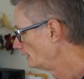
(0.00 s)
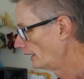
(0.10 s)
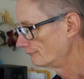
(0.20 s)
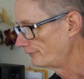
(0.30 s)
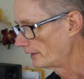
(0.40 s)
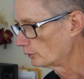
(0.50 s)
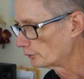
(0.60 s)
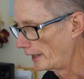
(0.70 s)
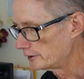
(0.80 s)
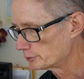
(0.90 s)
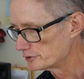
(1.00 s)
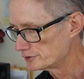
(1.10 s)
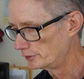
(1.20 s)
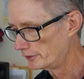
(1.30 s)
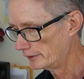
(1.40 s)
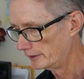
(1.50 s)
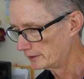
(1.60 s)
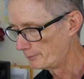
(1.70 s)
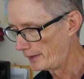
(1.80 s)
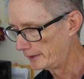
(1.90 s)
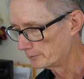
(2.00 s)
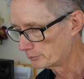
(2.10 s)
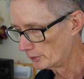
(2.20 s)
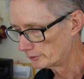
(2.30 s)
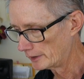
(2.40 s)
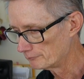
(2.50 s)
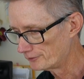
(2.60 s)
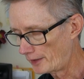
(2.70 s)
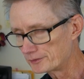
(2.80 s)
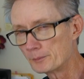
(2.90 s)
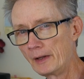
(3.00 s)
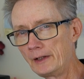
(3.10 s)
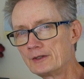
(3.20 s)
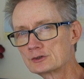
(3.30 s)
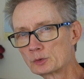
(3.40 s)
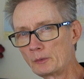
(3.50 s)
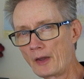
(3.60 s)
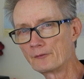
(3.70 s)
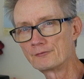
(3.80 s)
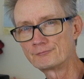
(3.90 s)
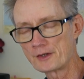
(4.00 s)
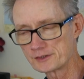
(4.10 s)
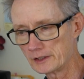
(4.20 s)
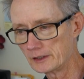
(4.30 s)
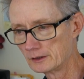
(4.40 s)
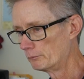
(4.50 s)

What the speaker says: A fellow graduate student in the painting program thought the paintings were rather fussy,